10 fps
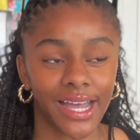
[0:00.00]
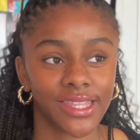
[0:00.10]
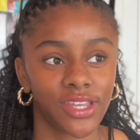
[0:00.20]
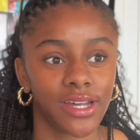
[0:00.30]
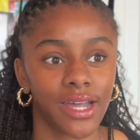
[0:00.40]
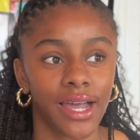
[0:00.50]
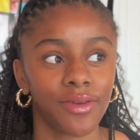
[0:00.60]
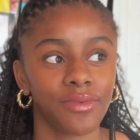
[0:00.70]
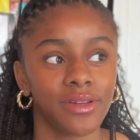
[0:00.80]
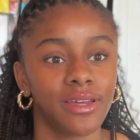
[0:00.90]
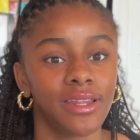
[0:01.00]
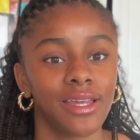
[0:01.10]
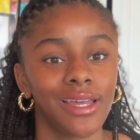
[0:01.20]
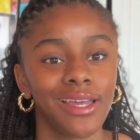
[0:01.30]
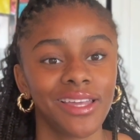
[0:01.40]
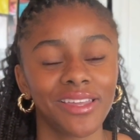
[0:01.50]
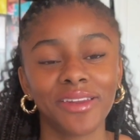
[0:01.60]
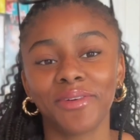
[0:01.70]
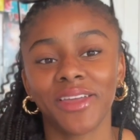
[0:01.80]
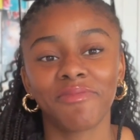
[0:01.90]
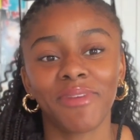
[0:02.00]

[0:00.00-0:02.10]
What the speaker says: I thought I would, give